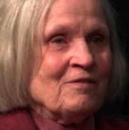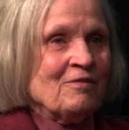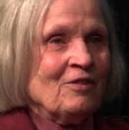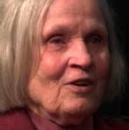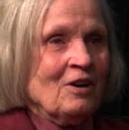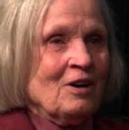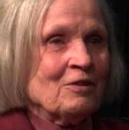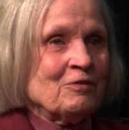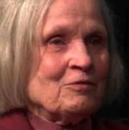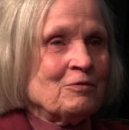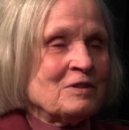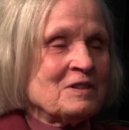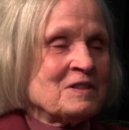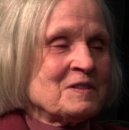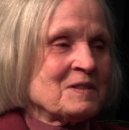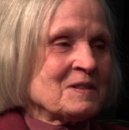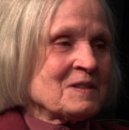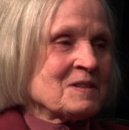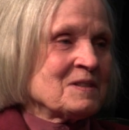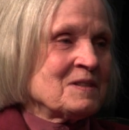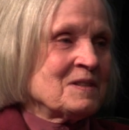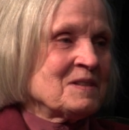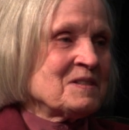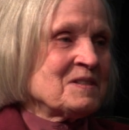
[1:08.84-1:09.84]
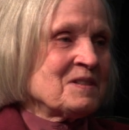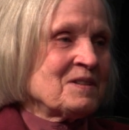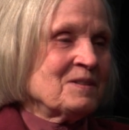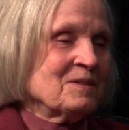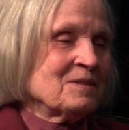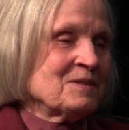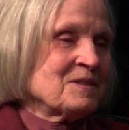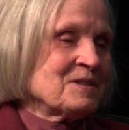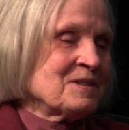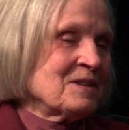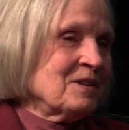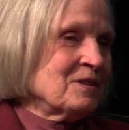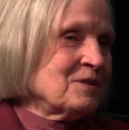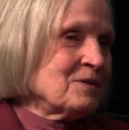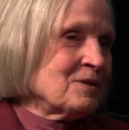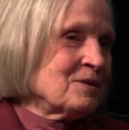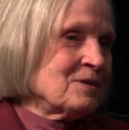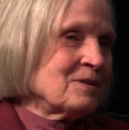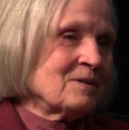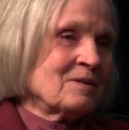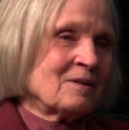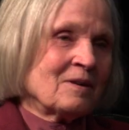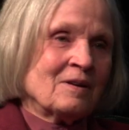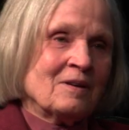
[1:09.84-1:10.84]
involved with Success Skills
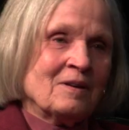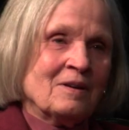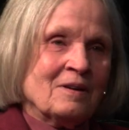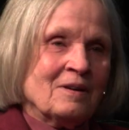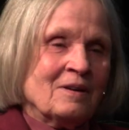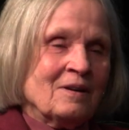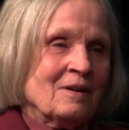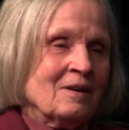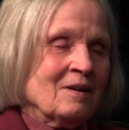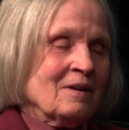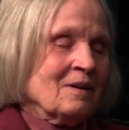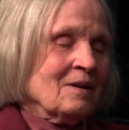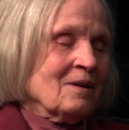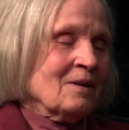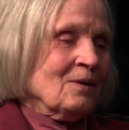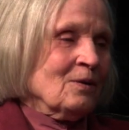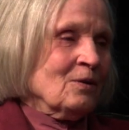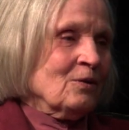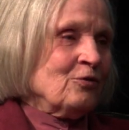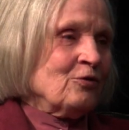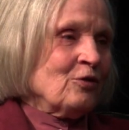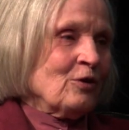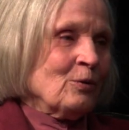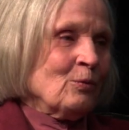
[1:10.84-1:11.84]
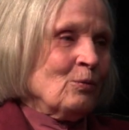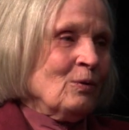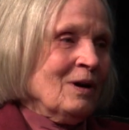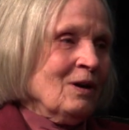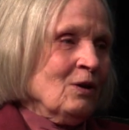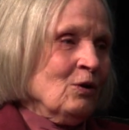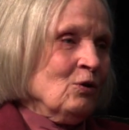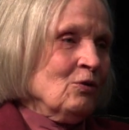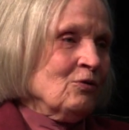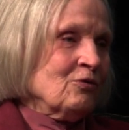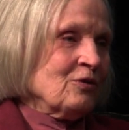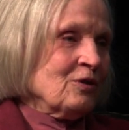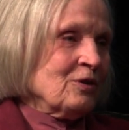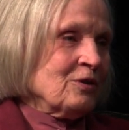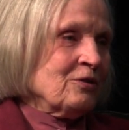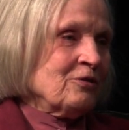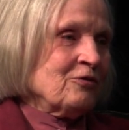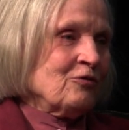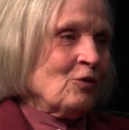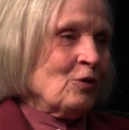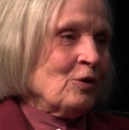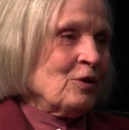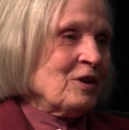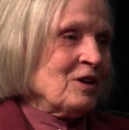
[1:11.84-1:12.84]
Center for well over
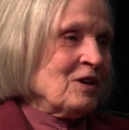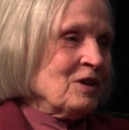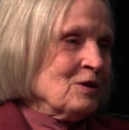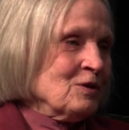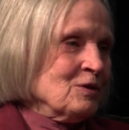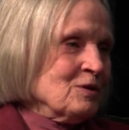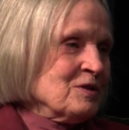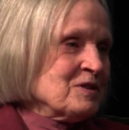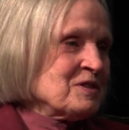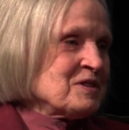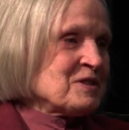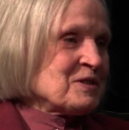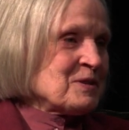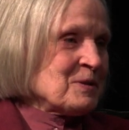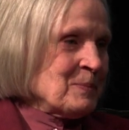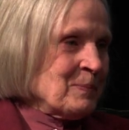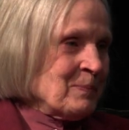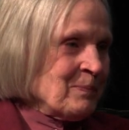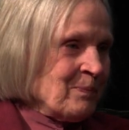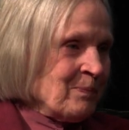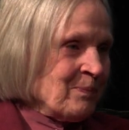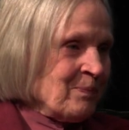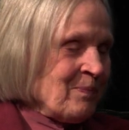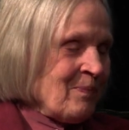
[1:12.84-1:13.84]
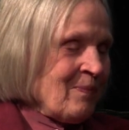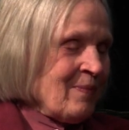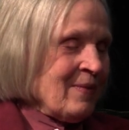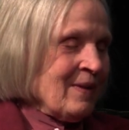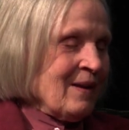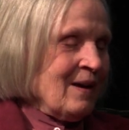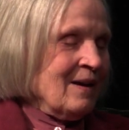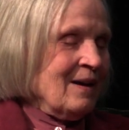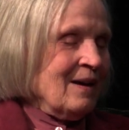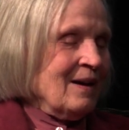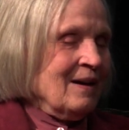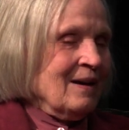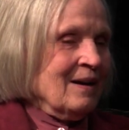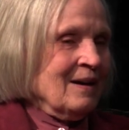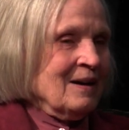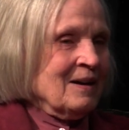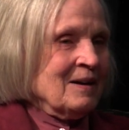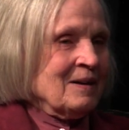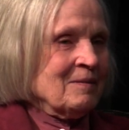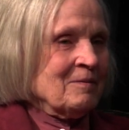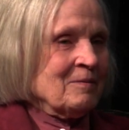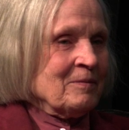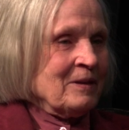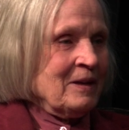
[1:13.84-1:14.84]
40 years.
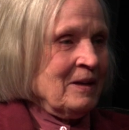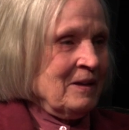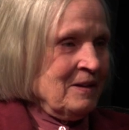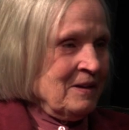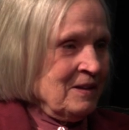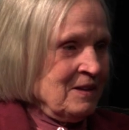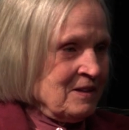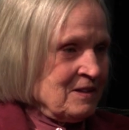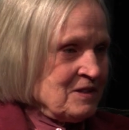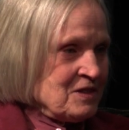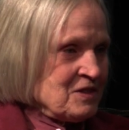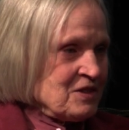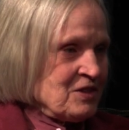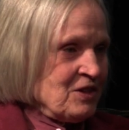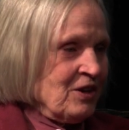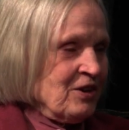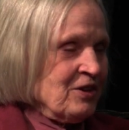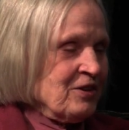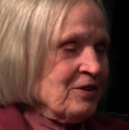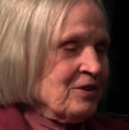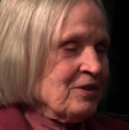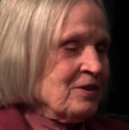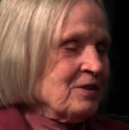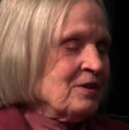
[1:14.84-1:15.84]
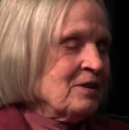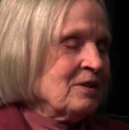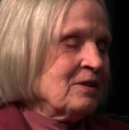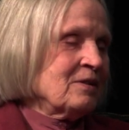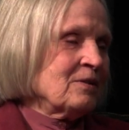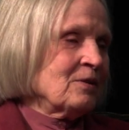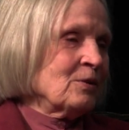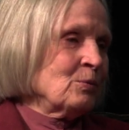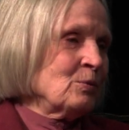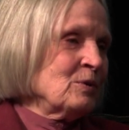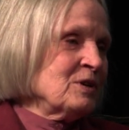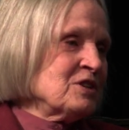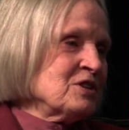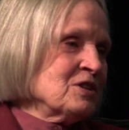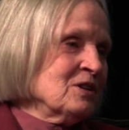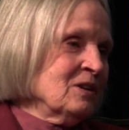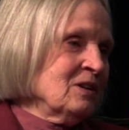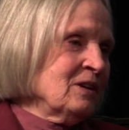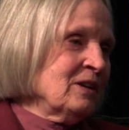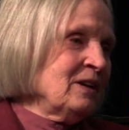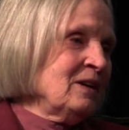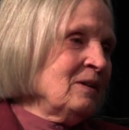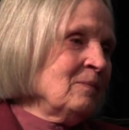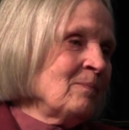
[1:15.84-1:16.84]
Getting it started
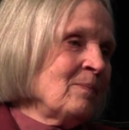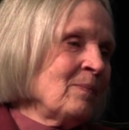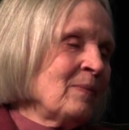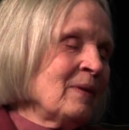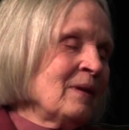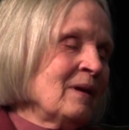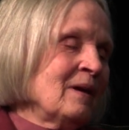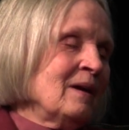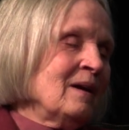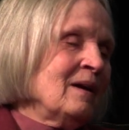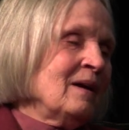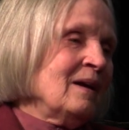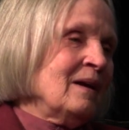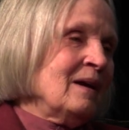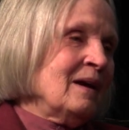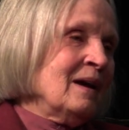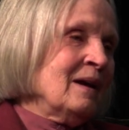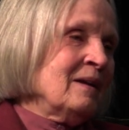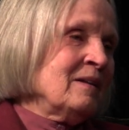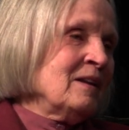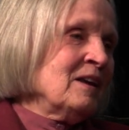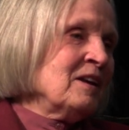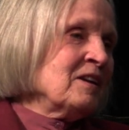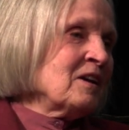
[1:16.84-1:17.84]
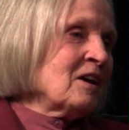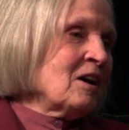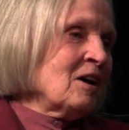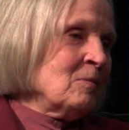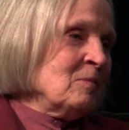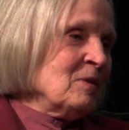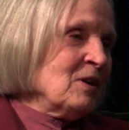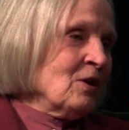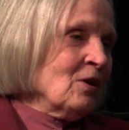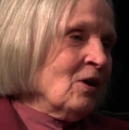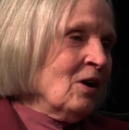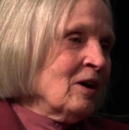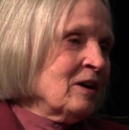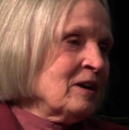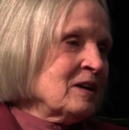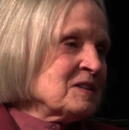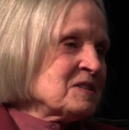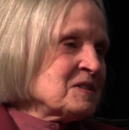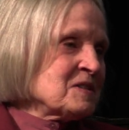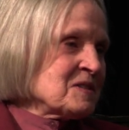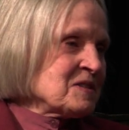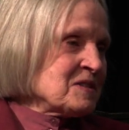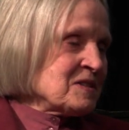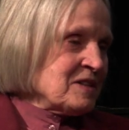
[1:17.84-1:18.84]
originally, and then coming on
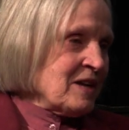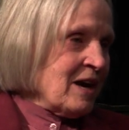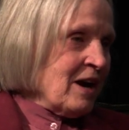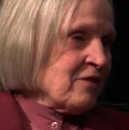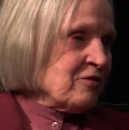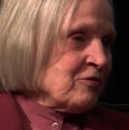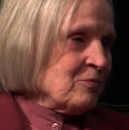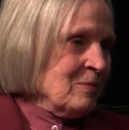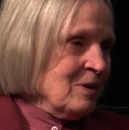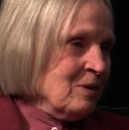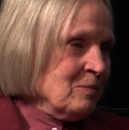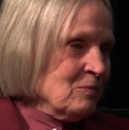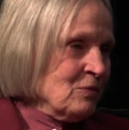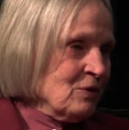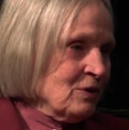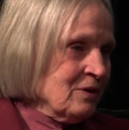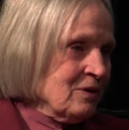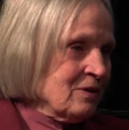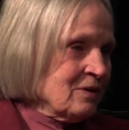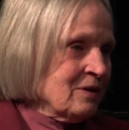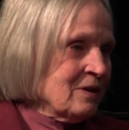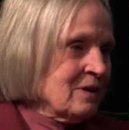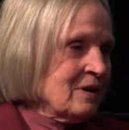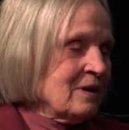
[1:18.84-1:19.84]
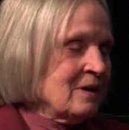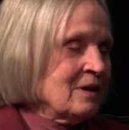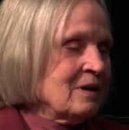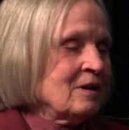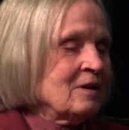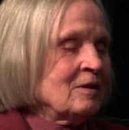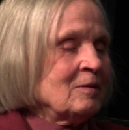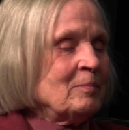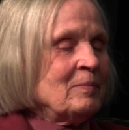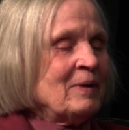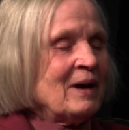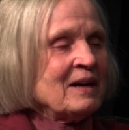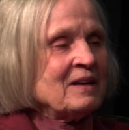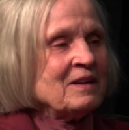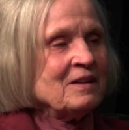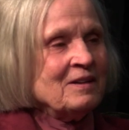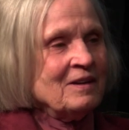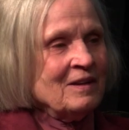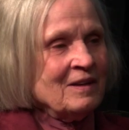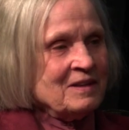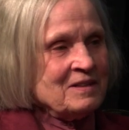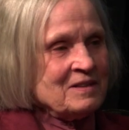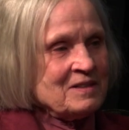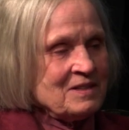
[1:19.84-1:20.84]
as a staff member back
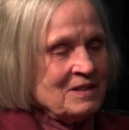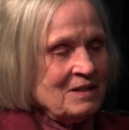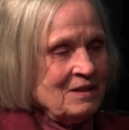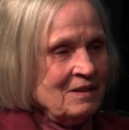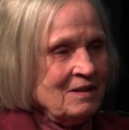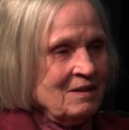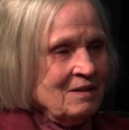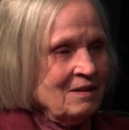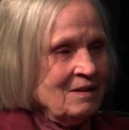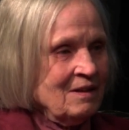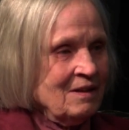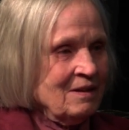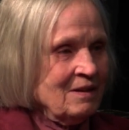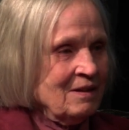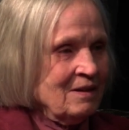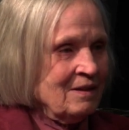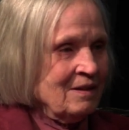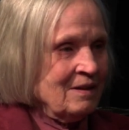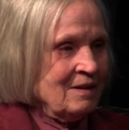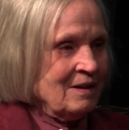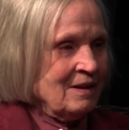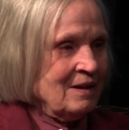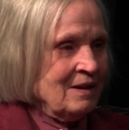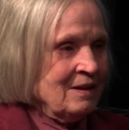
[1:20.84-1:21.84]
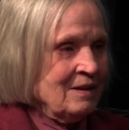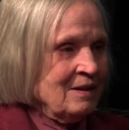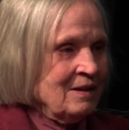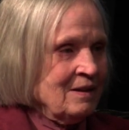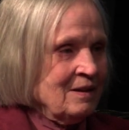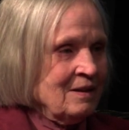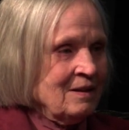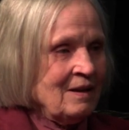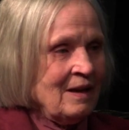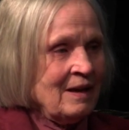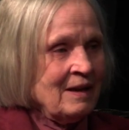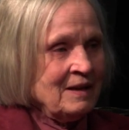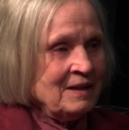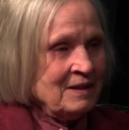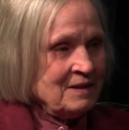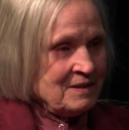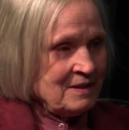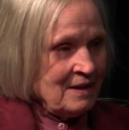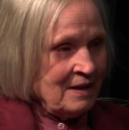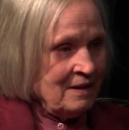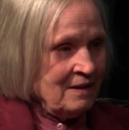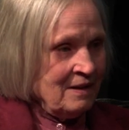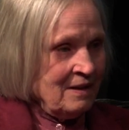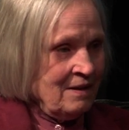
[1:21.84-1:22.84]
in
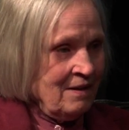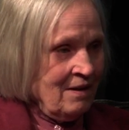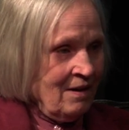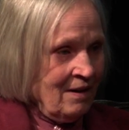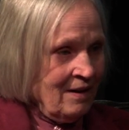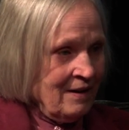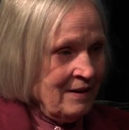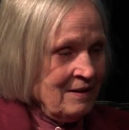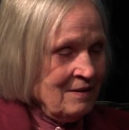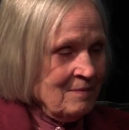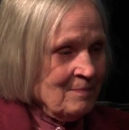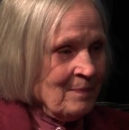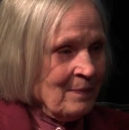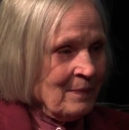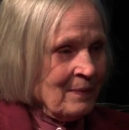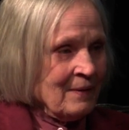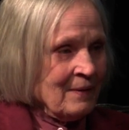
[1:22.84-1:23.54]
1988-89,